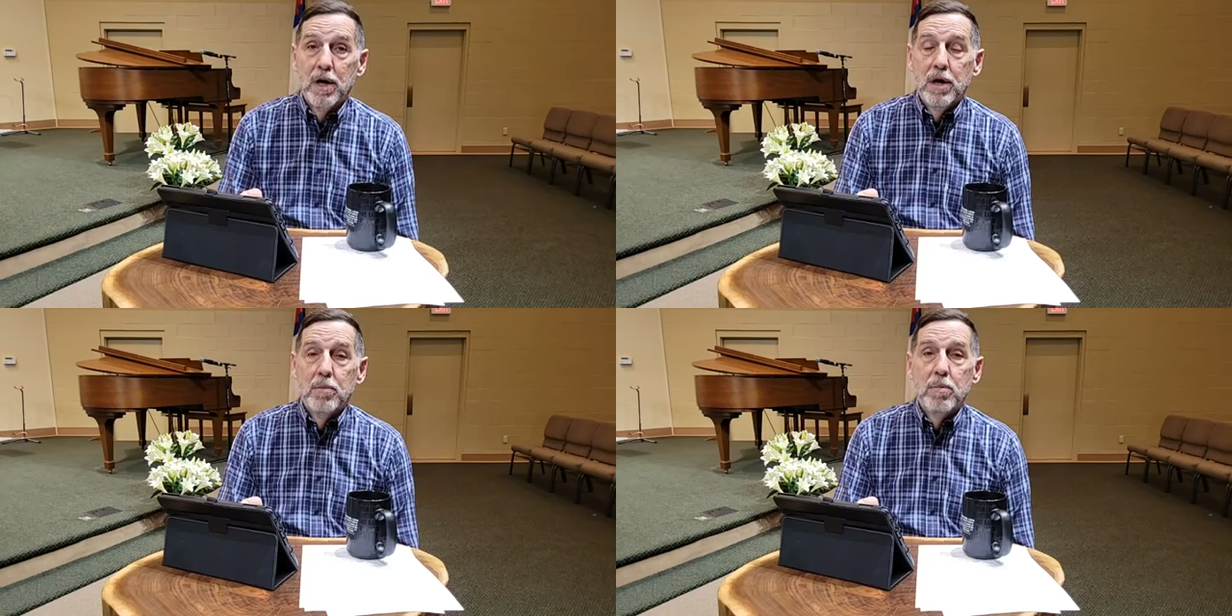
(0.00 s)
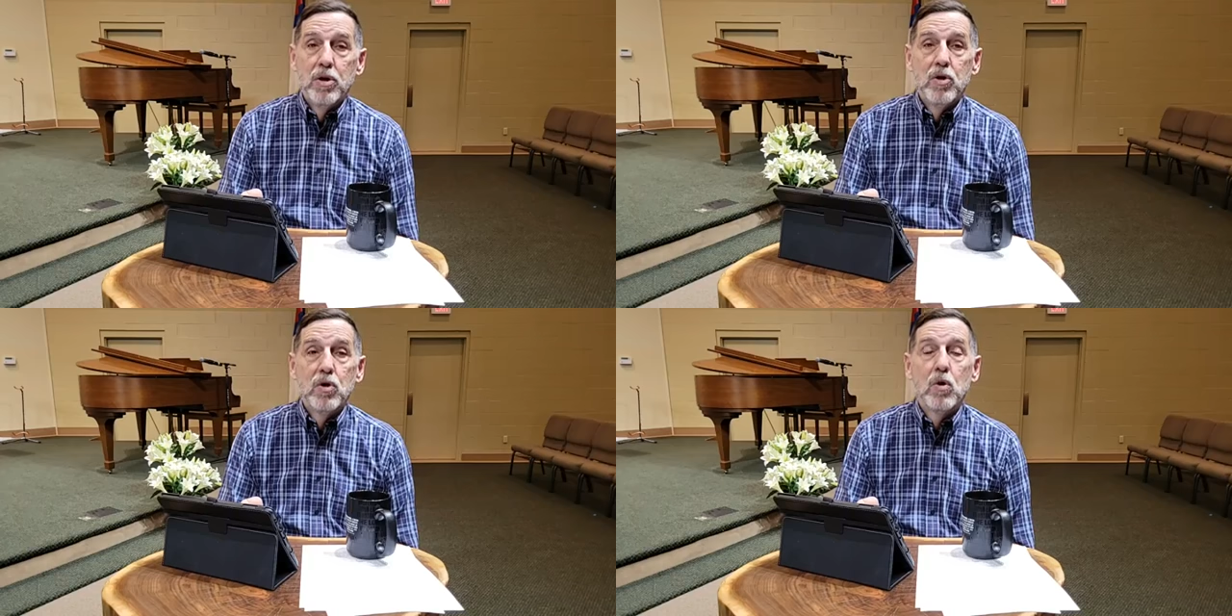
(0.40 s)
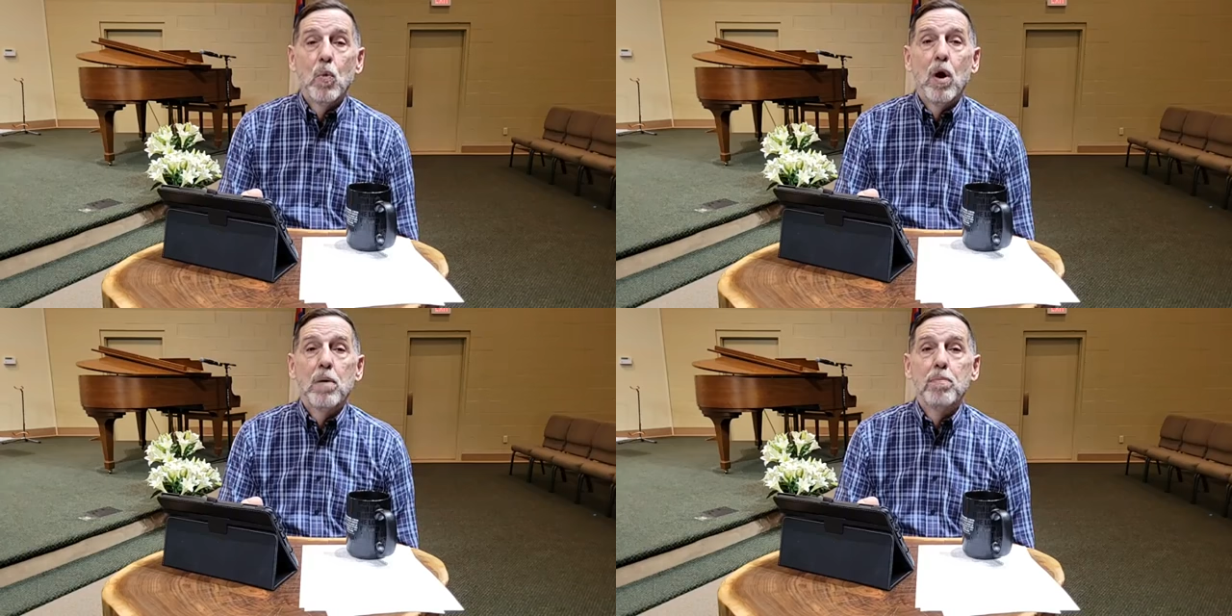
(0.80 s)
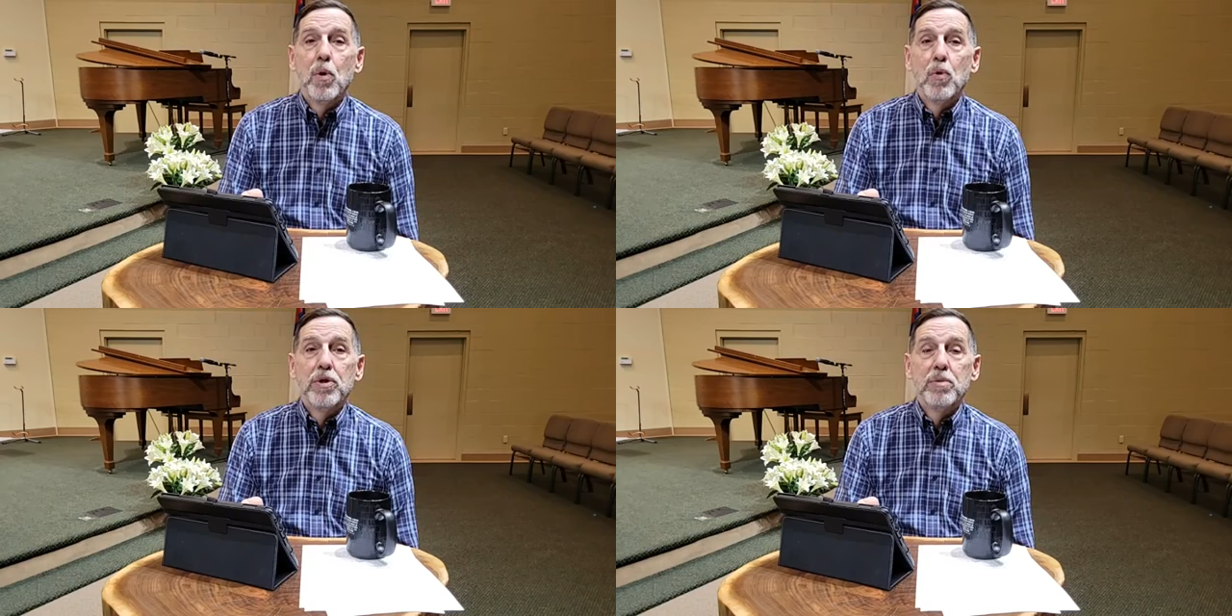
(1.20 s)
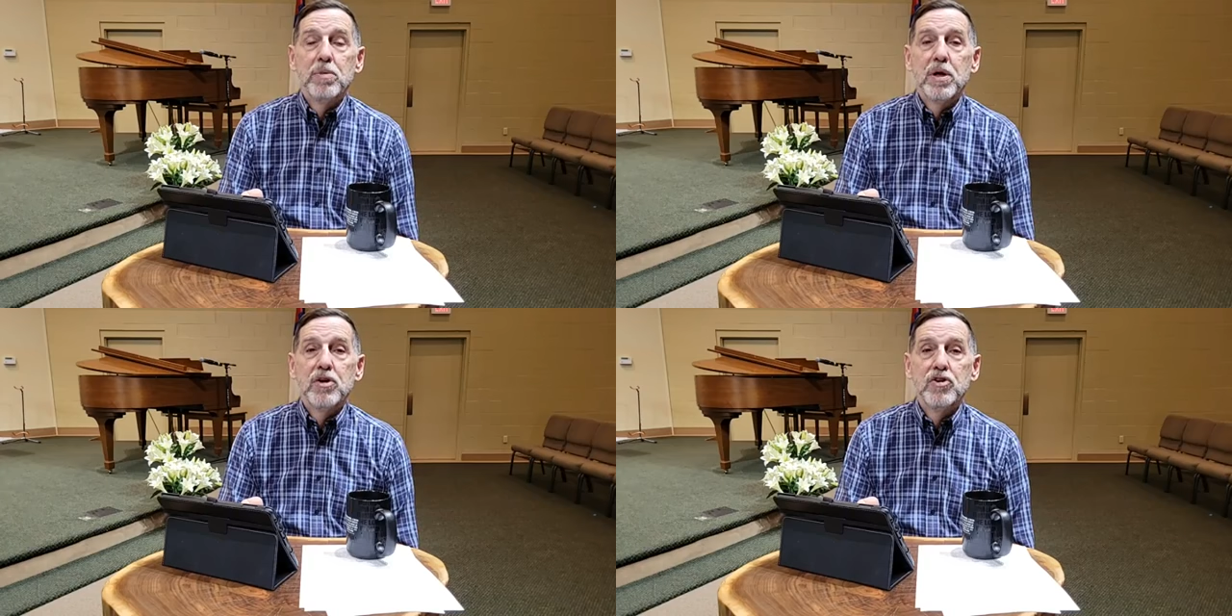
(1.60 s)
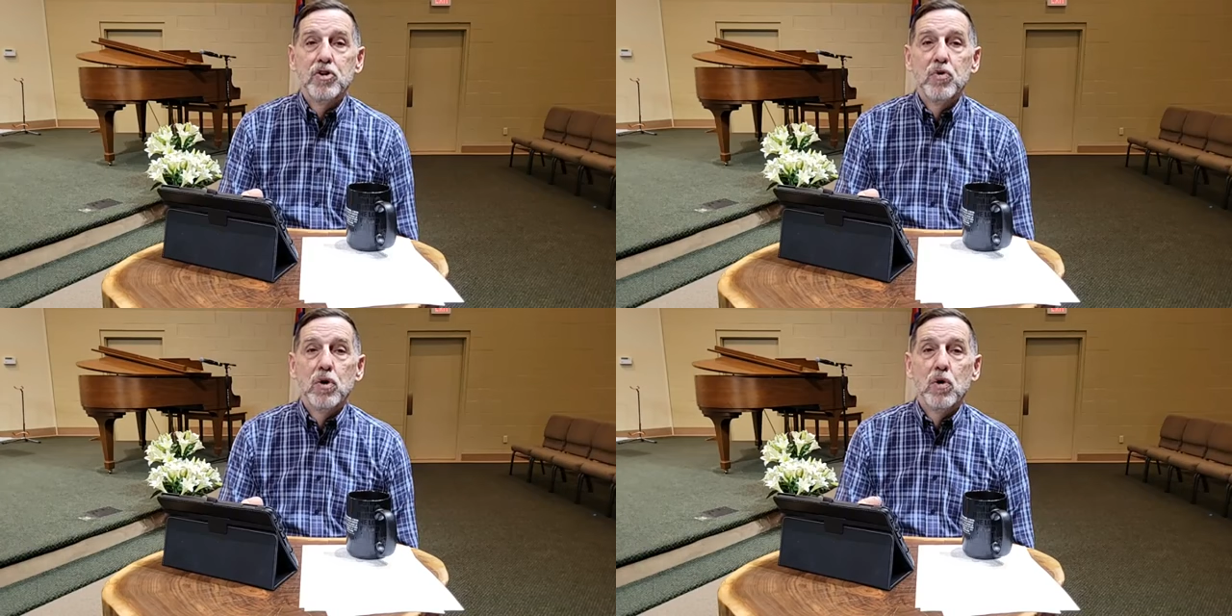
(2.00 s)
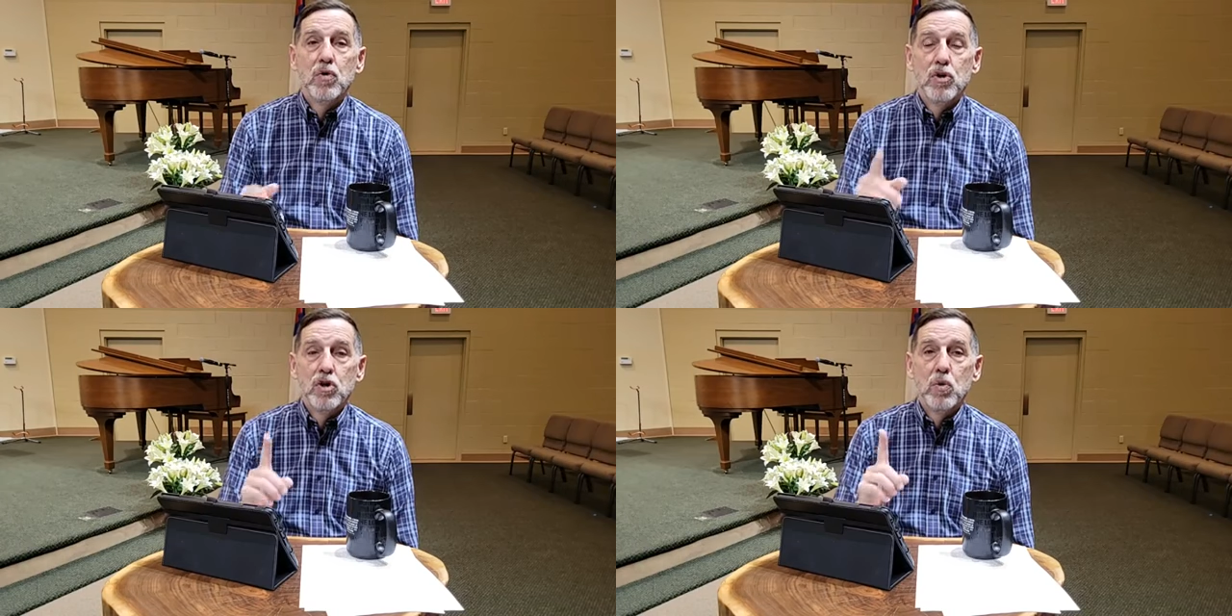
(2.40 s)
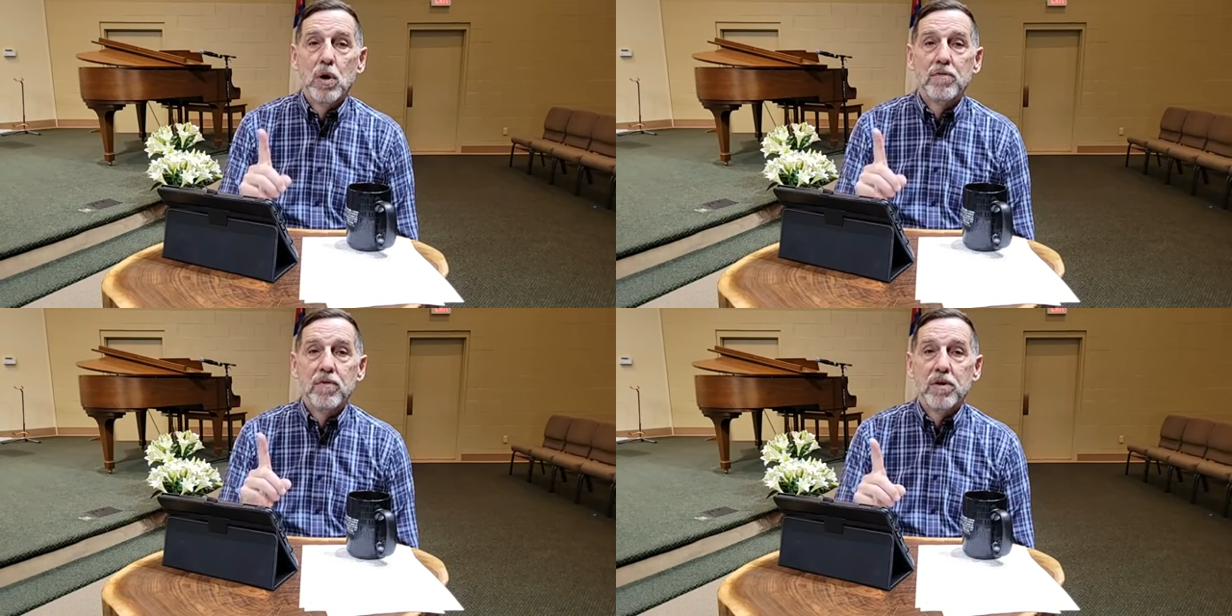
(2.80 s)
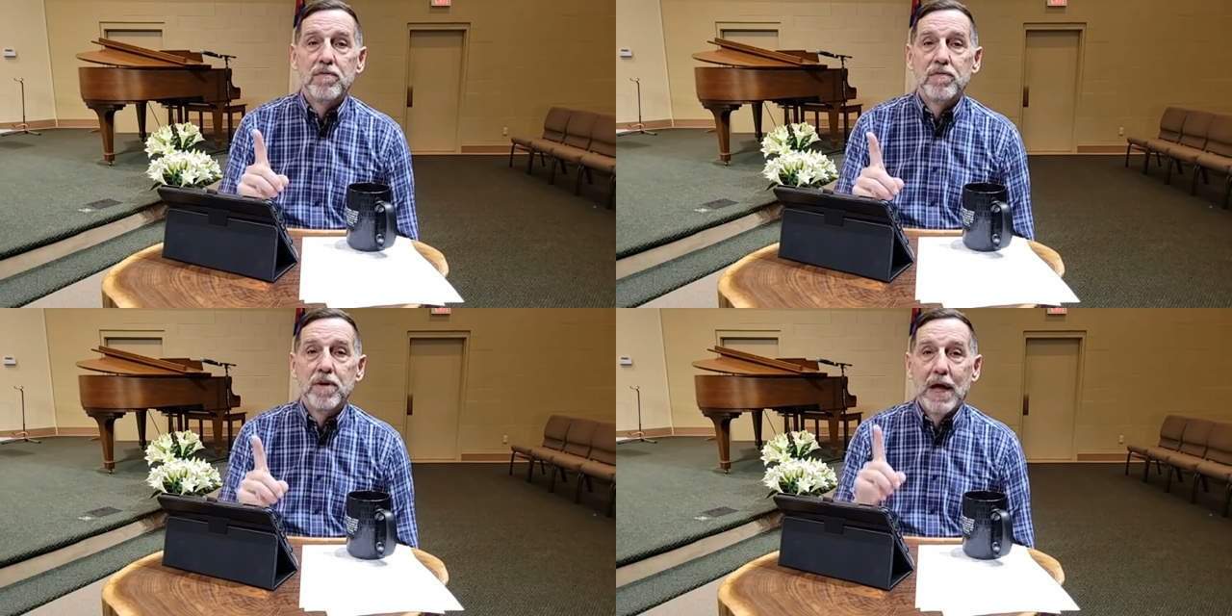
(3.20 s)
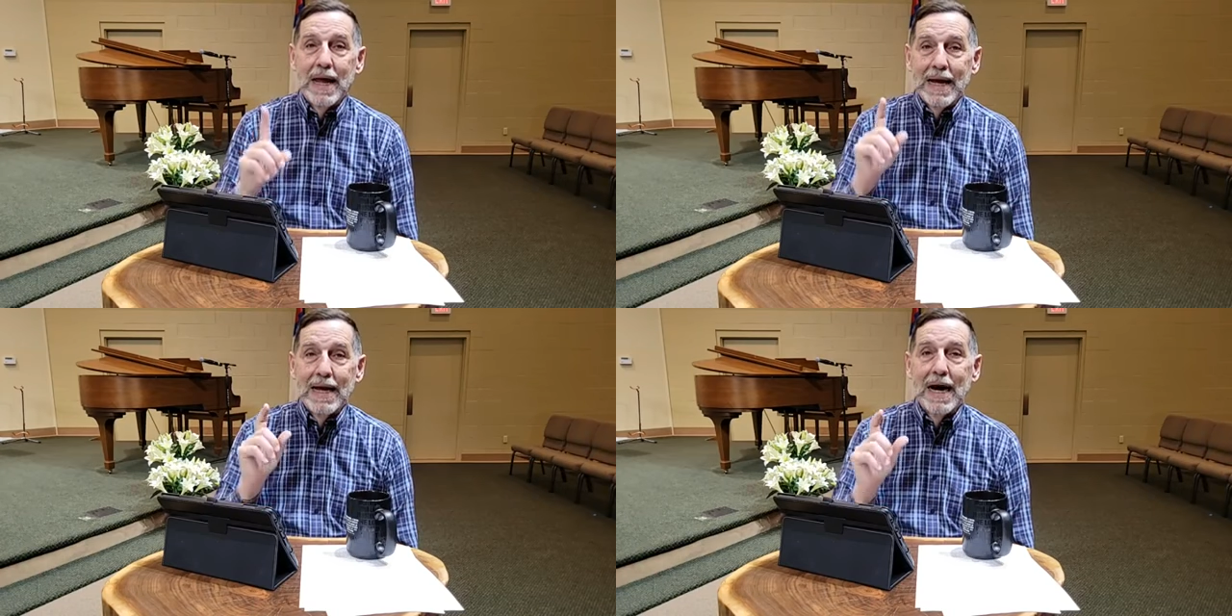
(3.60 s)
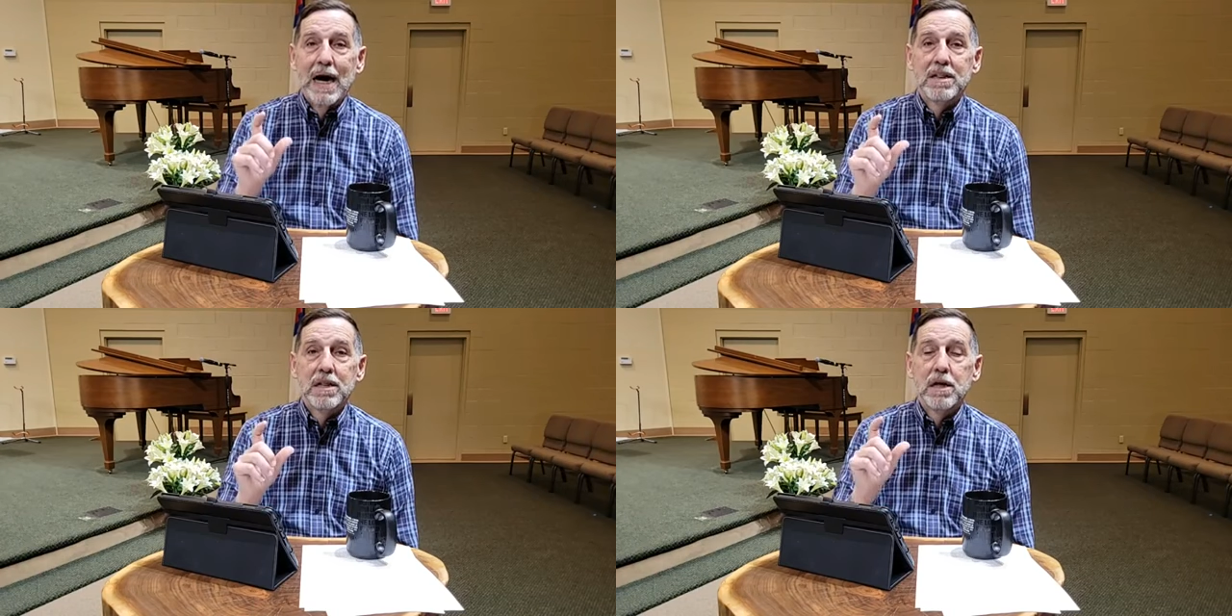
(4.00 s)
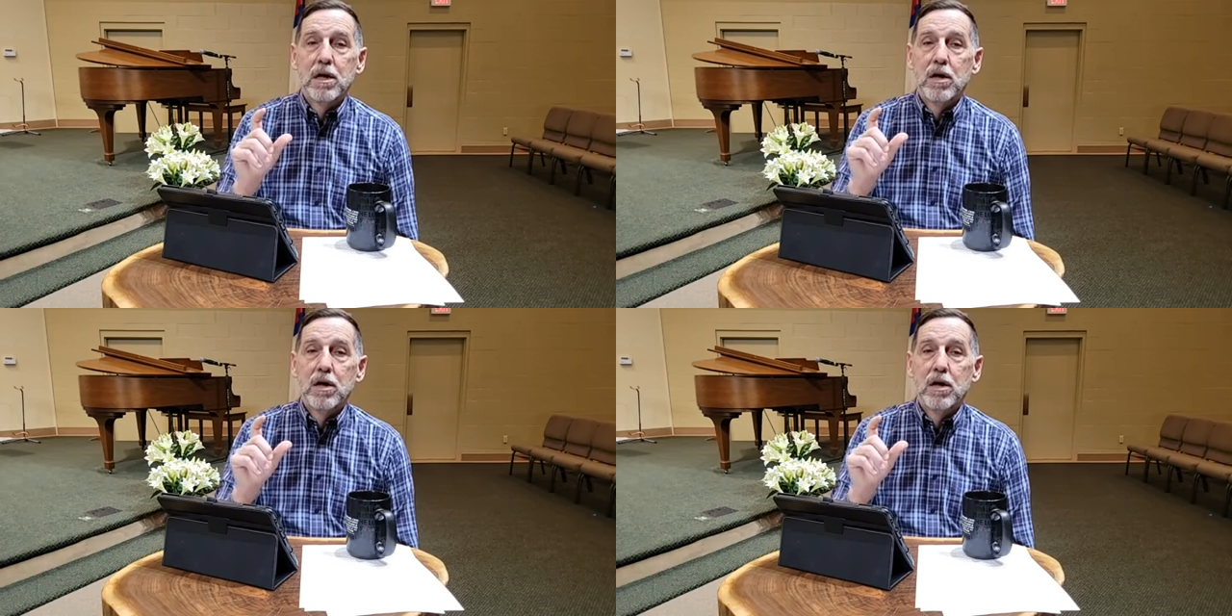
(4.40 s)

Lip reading: but you can walk boldly because you know that you have lived a godly